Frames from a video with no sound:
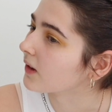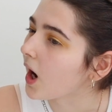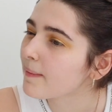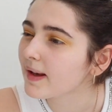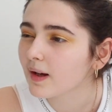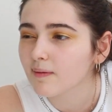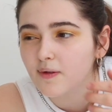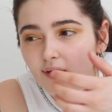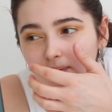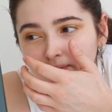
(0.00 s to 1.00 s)
eye makeup
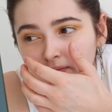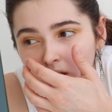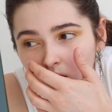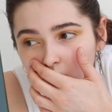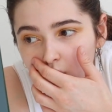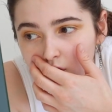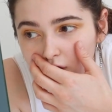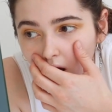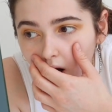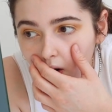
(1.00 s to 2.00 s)
remover,
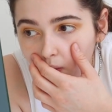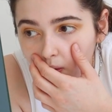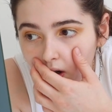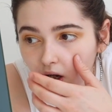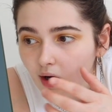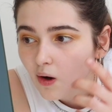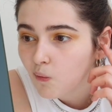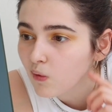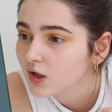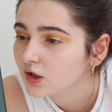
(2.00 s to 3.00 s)
so
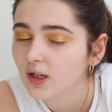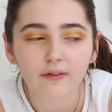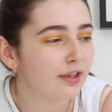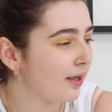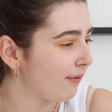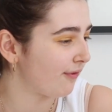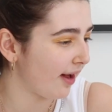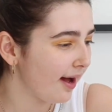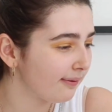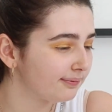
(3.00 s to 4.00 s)
we're just gonna have to live with
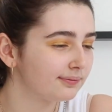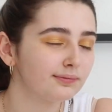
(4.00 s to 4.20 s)
that,